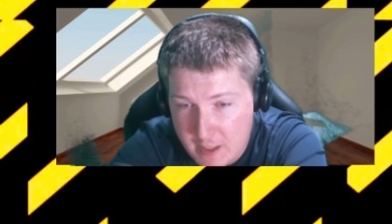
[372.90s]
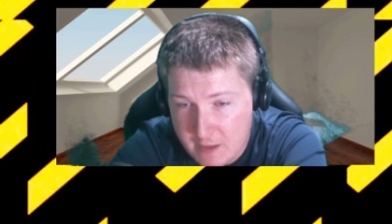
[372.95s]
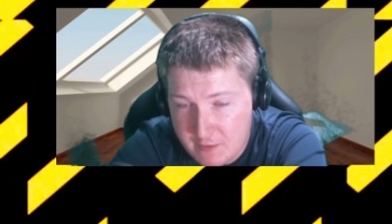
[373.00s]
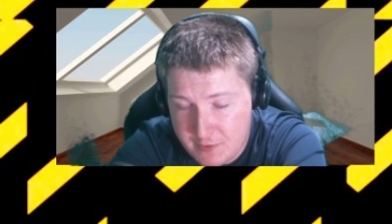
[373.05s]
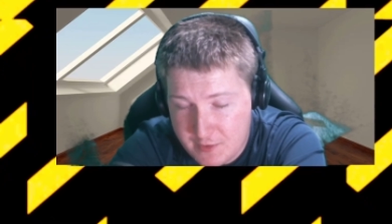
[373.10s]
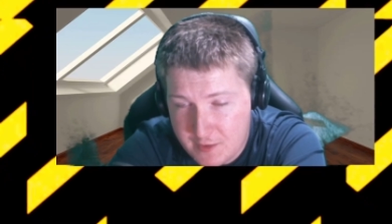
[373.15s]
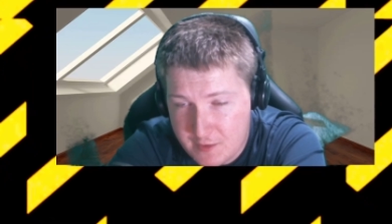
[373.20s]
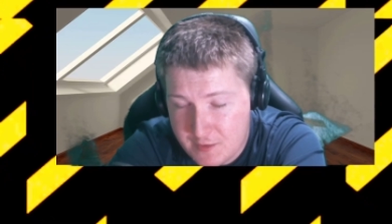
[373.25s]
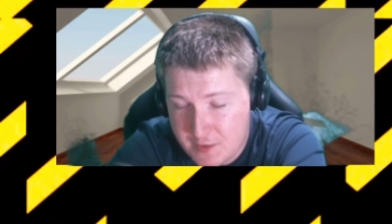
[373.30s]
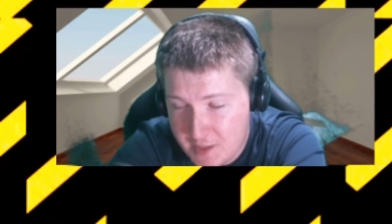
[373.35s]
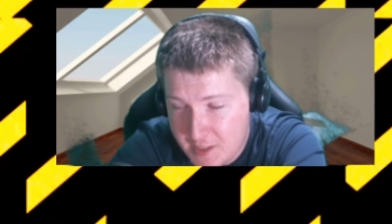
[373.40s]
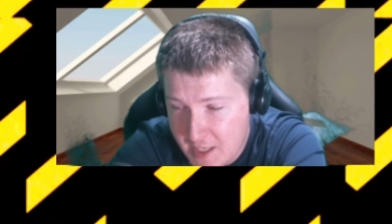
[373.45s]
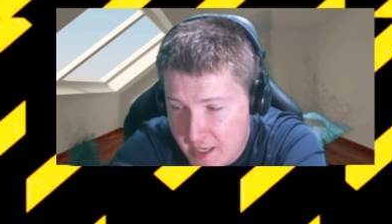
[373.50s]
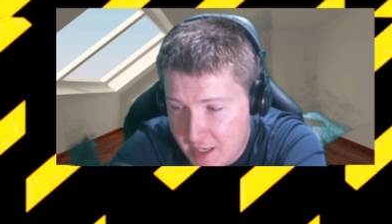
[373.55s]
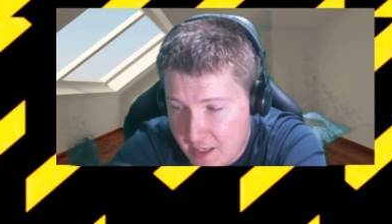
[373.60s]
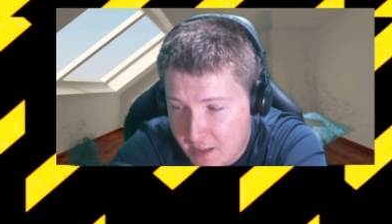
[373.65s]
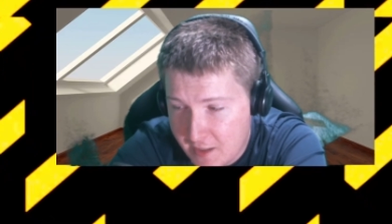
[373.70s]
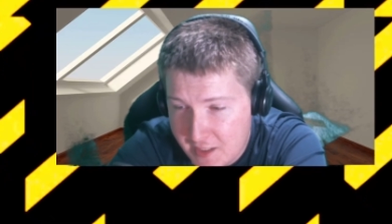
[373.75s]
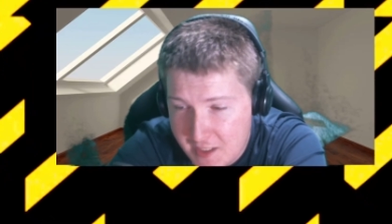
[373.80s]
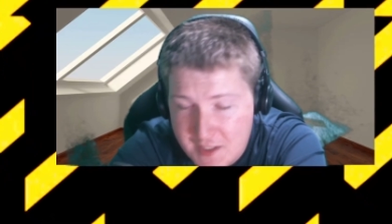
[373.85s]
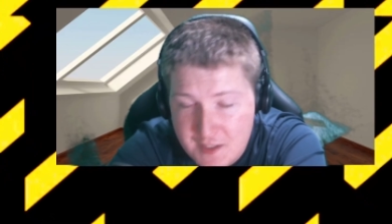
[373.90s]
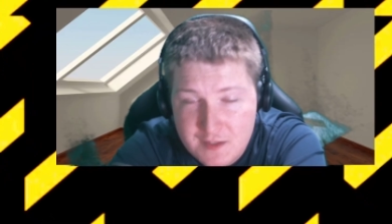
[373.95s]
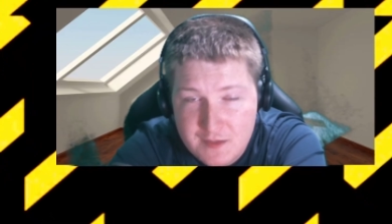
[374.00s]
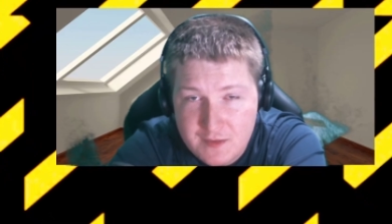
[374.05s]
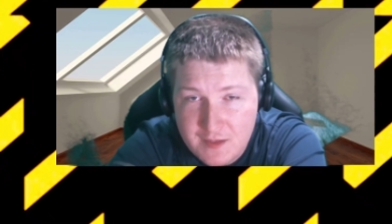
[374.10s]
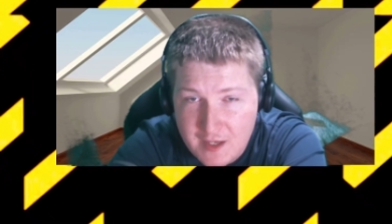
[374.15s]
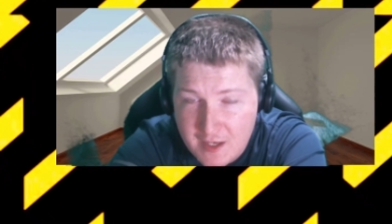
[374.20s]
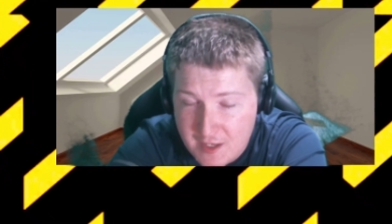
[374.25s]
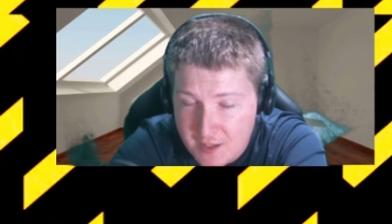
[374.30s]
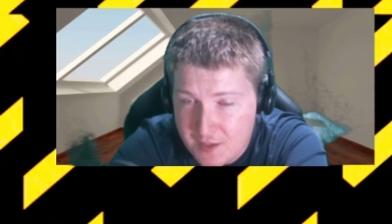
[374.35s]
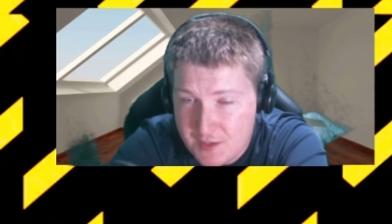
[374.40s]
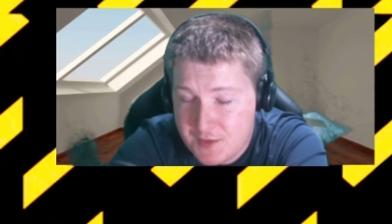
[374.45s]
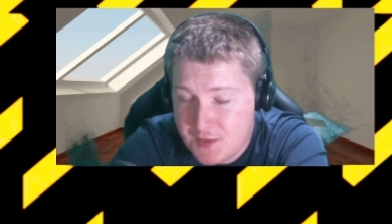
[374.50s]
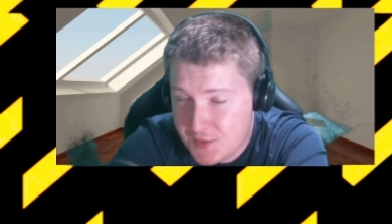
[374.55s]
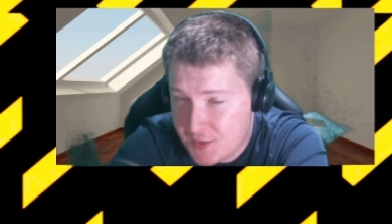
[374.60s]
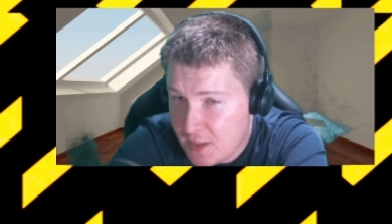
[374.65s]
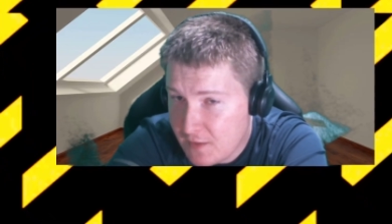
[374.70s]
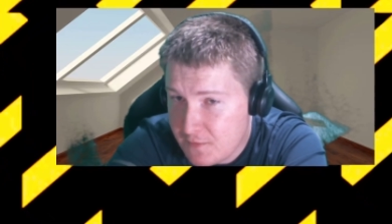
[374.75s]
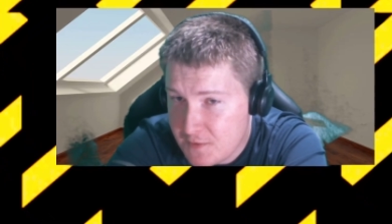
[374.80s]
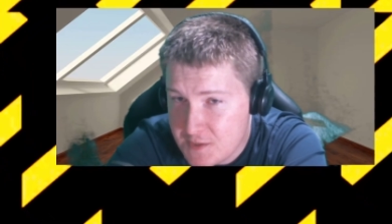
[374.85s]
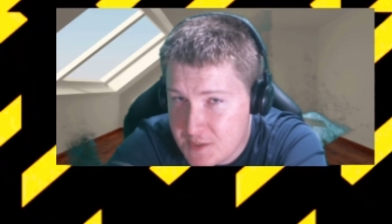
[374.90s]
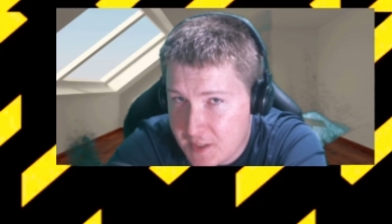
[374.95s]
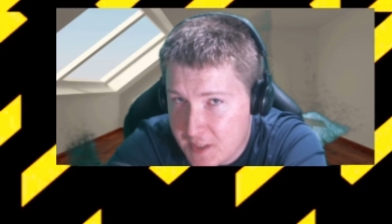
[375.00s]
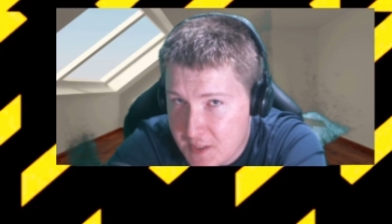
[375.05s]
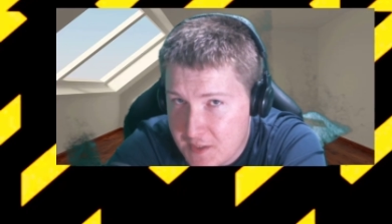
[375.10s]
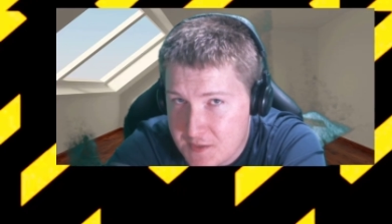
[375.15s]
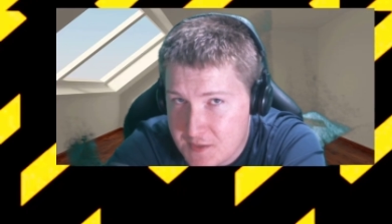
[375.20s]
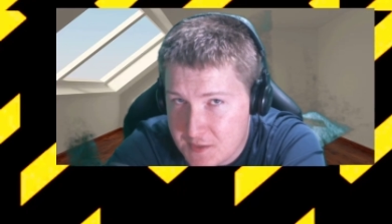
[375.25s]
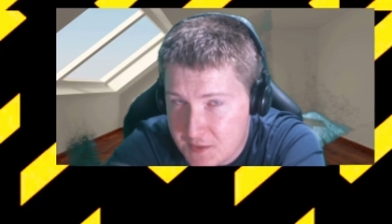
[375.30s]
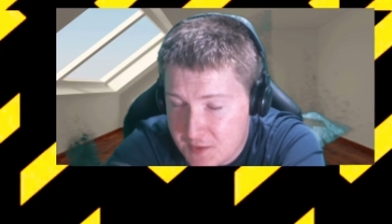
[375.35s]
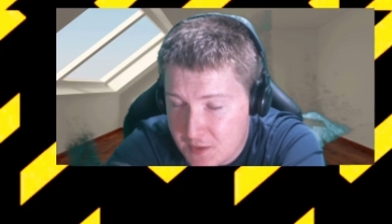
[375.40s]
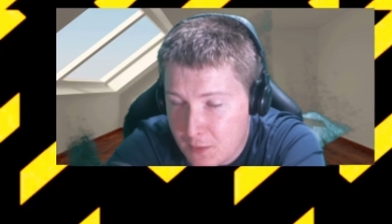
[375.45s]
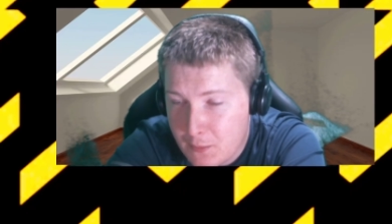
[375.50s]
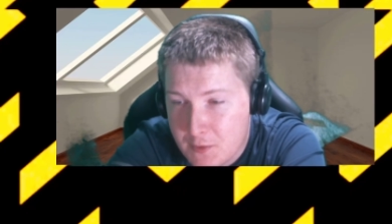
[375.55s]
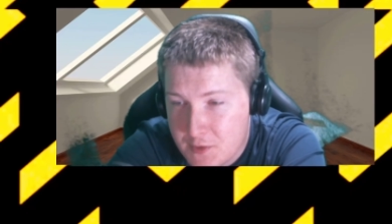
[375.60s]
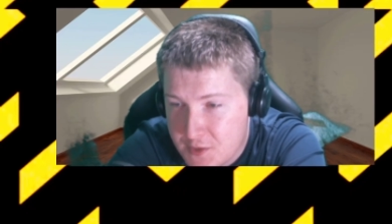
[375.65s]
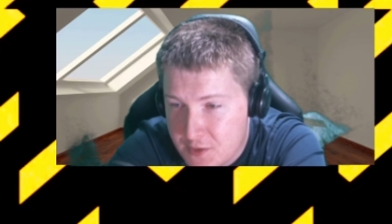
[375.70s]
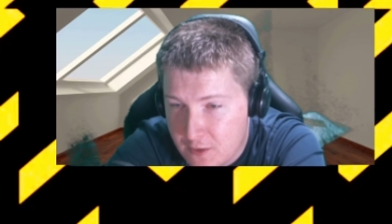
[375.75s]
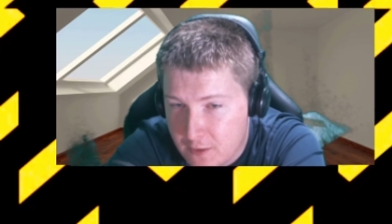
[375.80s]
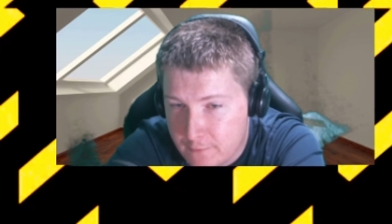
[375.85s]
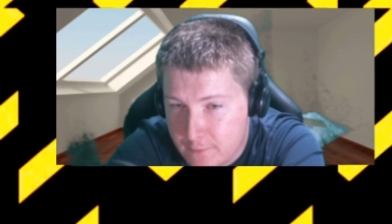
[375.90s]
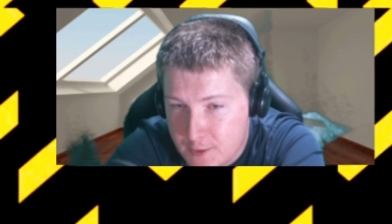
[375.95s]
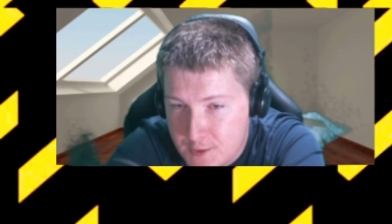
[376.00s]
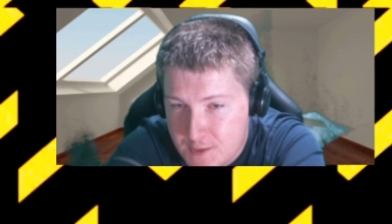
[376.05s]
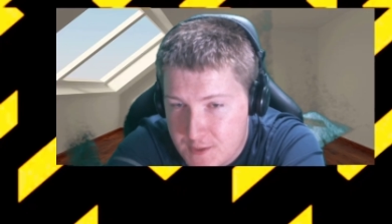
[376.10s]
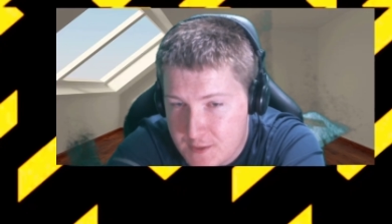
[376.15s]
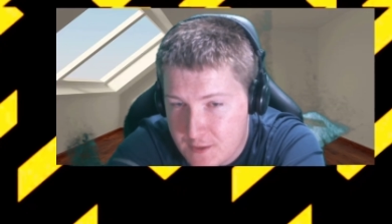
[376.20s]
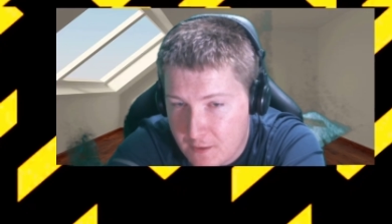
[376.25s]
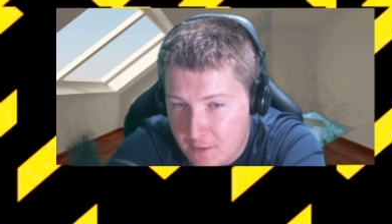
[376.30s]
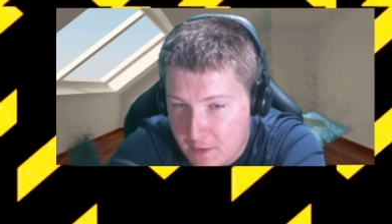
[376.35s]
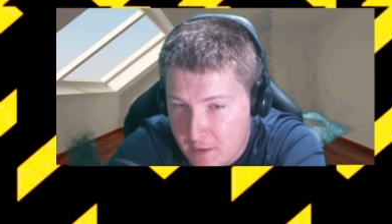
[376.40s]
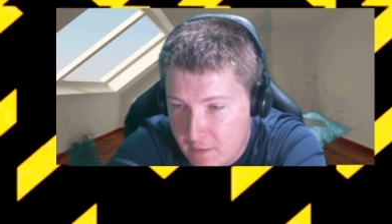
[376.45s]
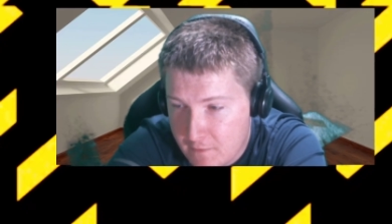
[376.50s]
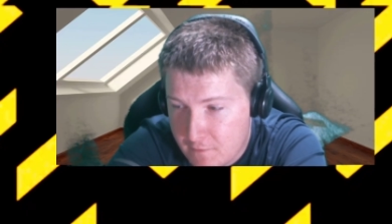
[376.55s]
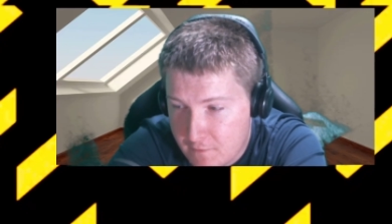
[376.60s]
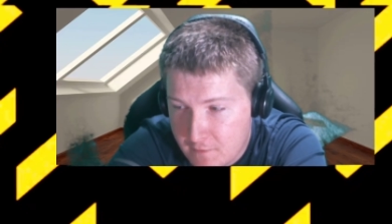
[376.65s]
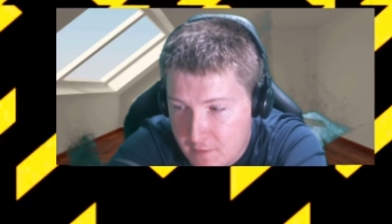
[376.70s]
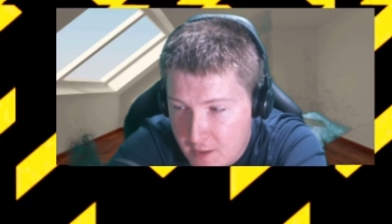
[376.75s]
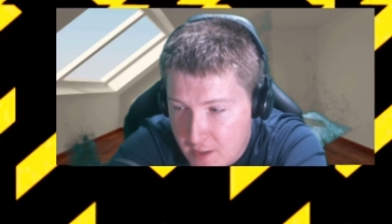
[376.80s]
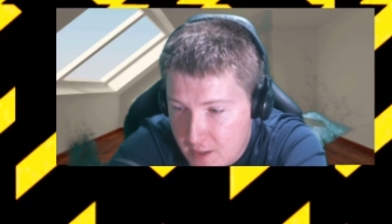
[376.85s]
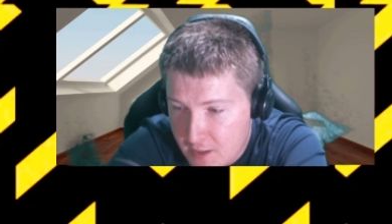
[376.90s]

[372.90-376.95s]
out there that, yeah, again, this stuff is against the terms of service. So if